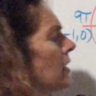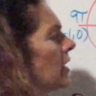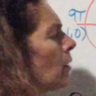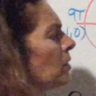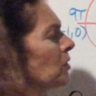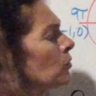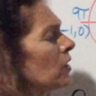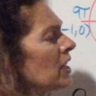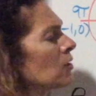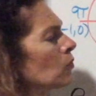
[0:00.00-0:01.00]
The amplitude
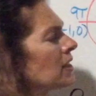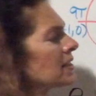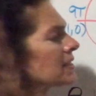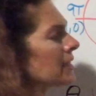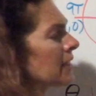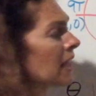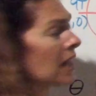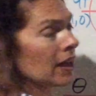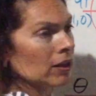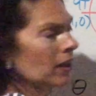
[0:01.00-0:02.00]
equals
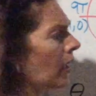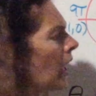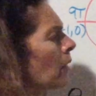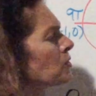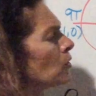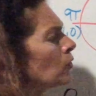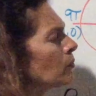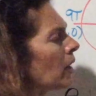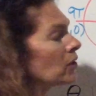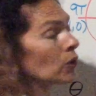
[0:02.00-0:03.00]
the absolute
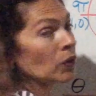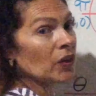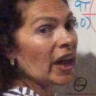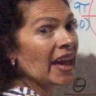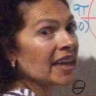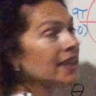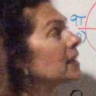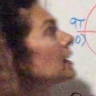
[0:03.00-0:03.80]
value of A,